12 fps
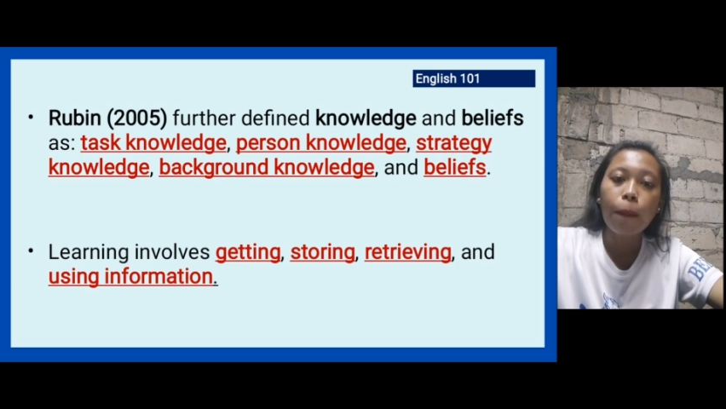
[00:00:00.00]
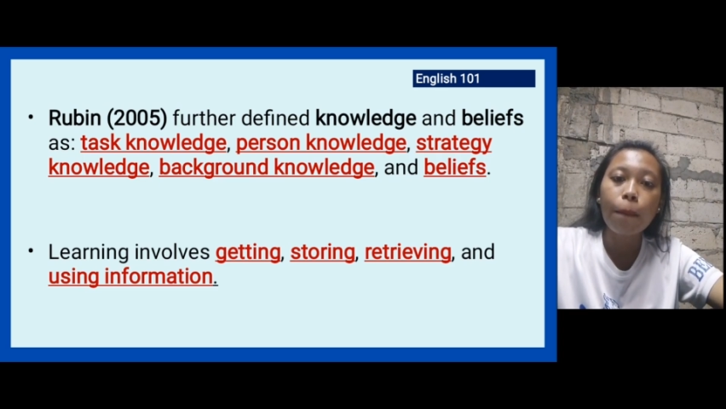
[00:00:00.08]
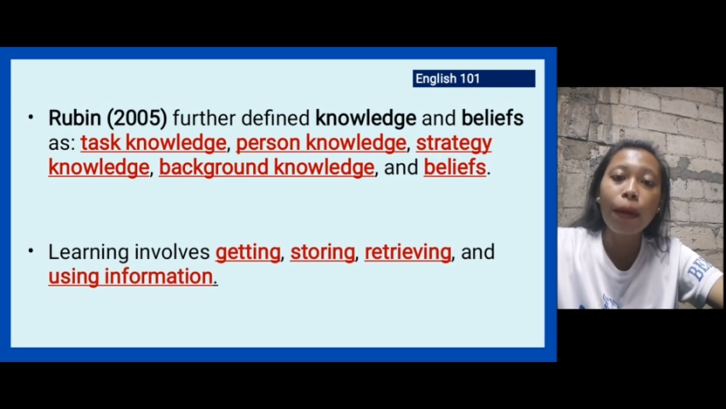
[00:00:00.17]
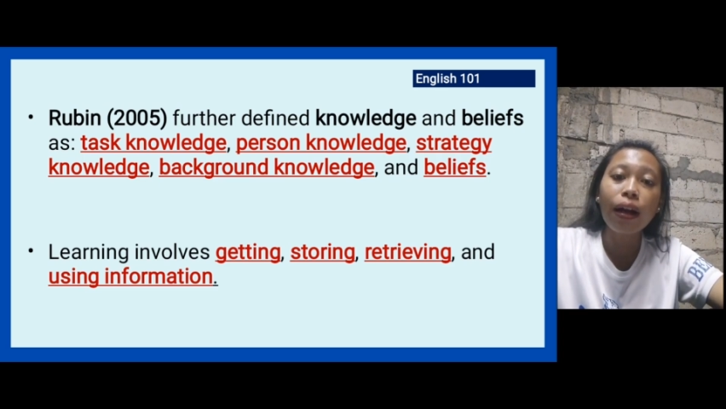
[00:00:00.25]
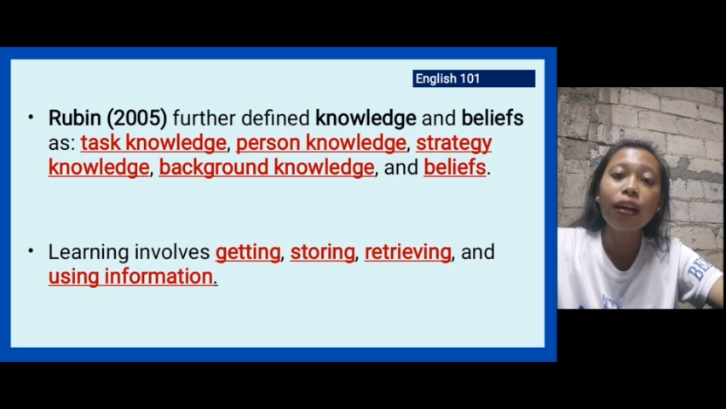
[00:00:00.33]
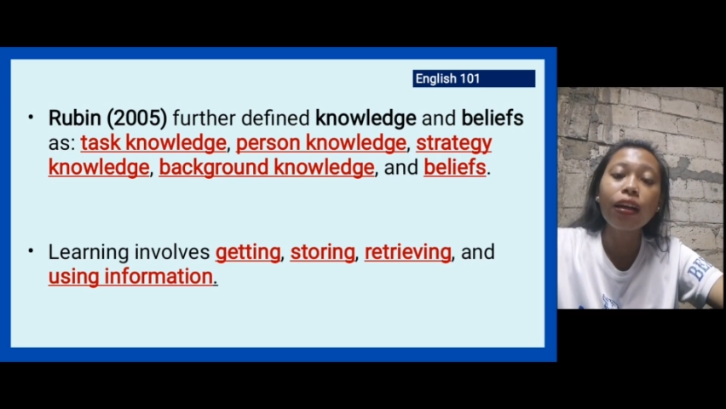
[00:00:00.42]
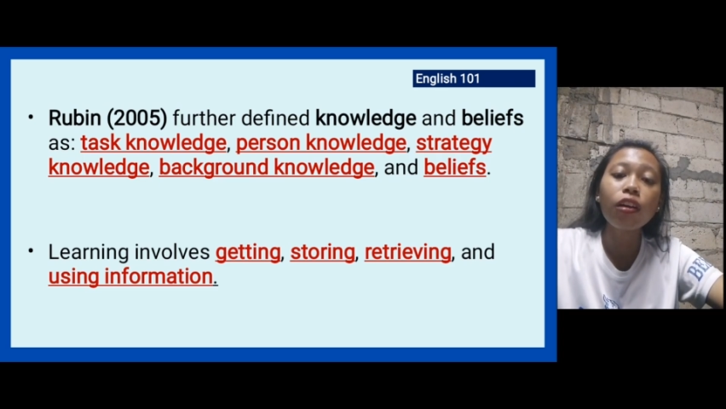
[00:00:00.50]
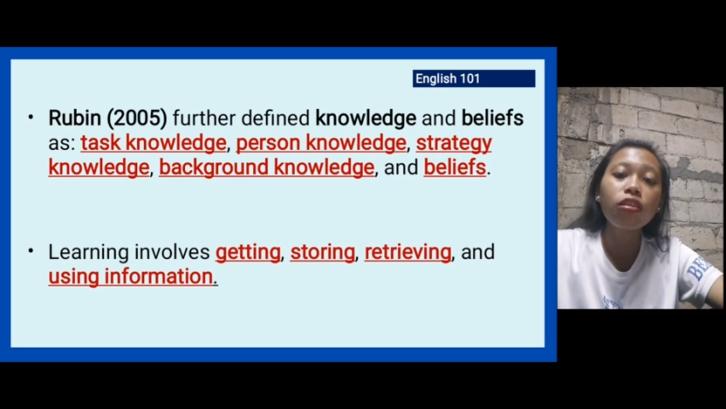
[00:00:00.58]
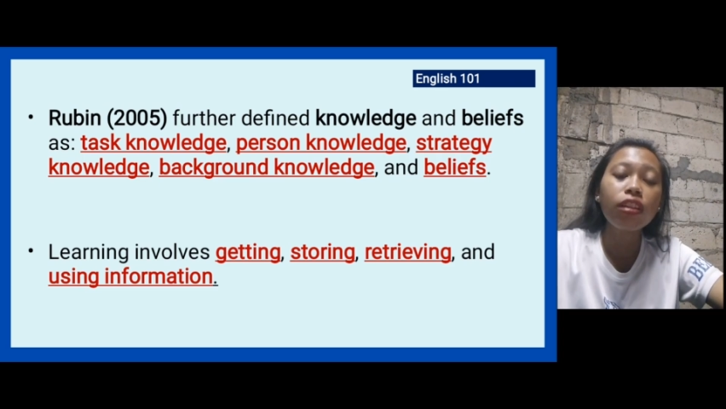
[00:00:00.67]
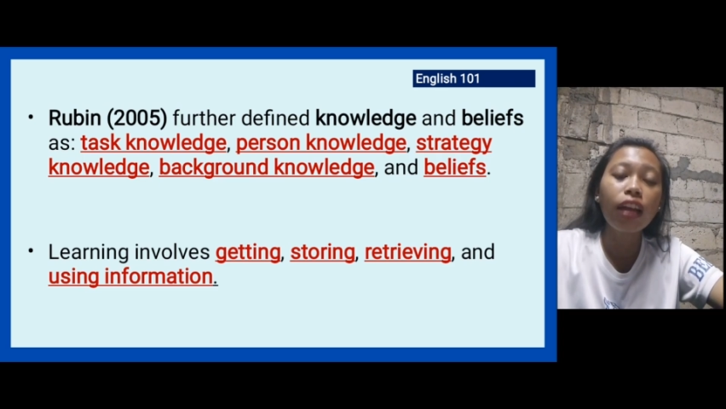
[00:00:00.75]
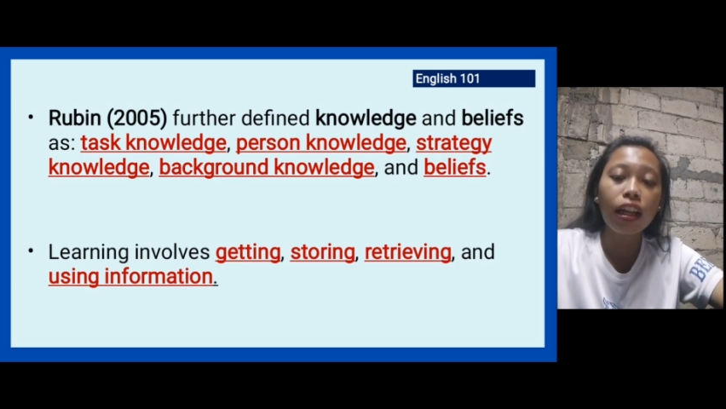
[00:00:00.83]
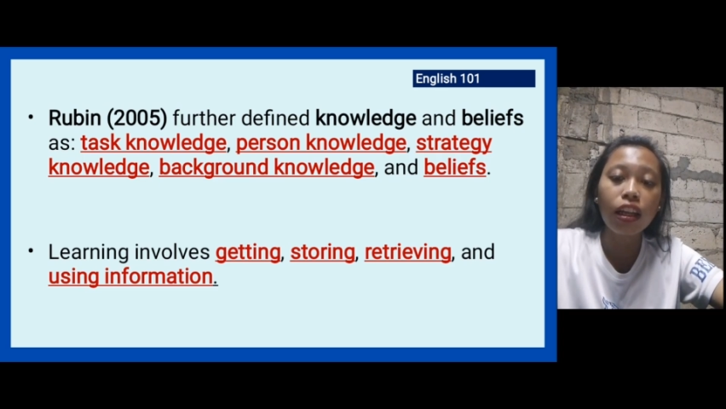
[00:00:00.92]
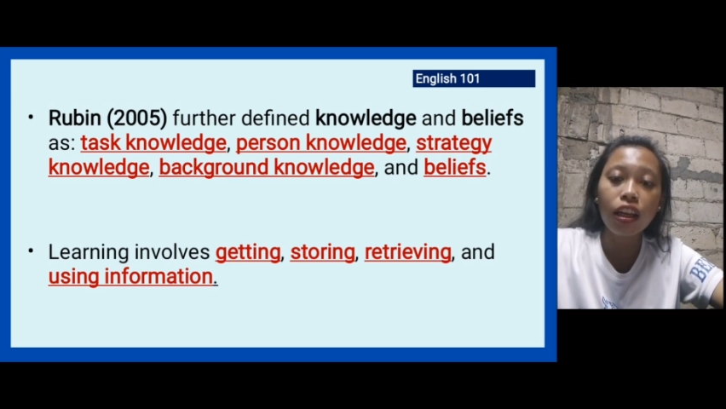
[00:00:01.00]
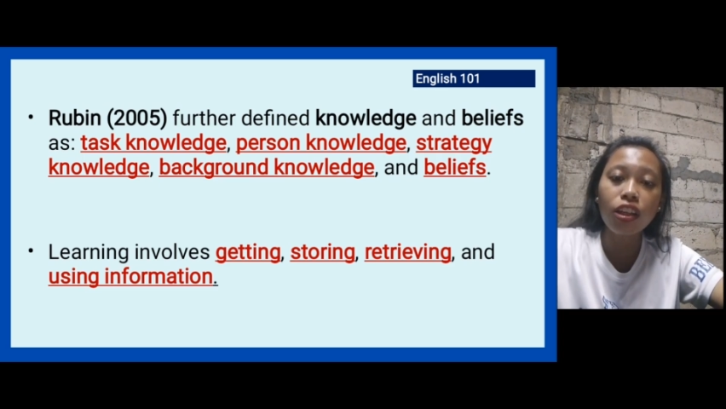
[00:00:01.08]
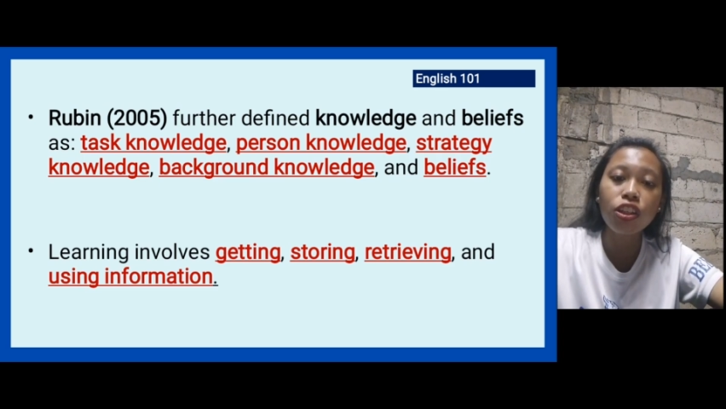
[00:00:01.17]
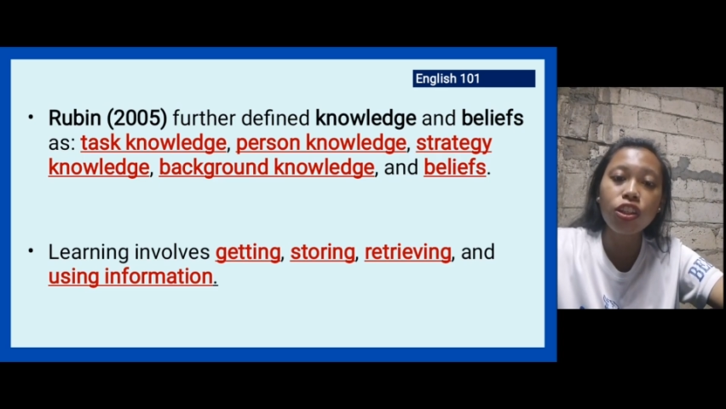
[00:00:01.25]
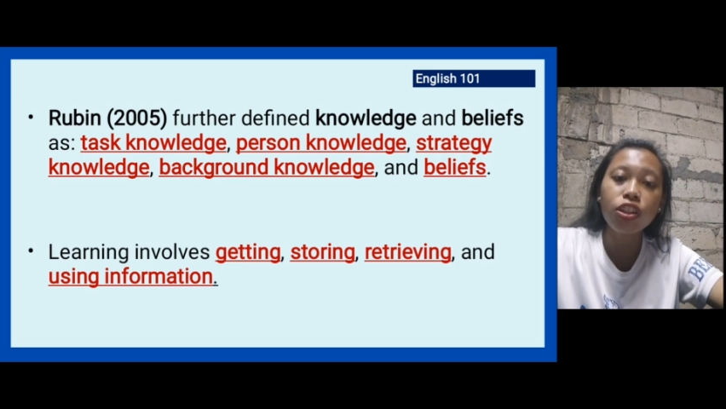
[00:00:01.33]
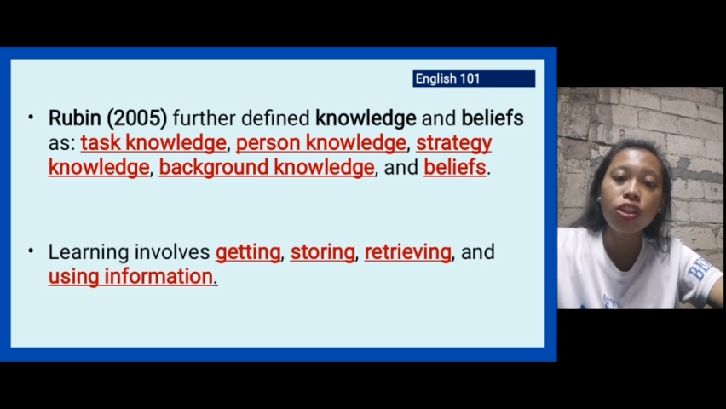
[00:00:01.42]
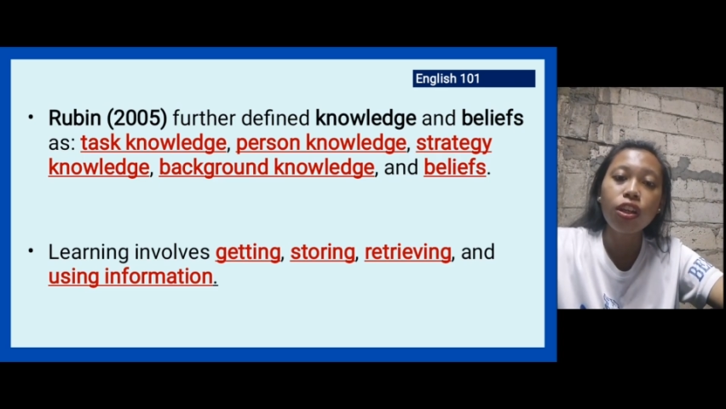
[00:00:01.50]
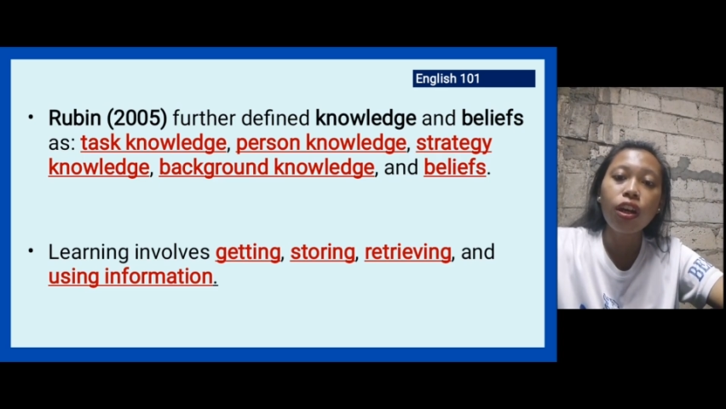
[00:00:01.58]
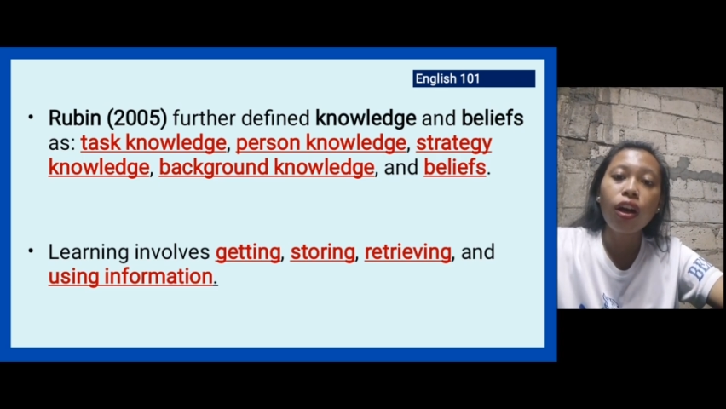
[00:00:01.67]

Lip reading: Background knowledge,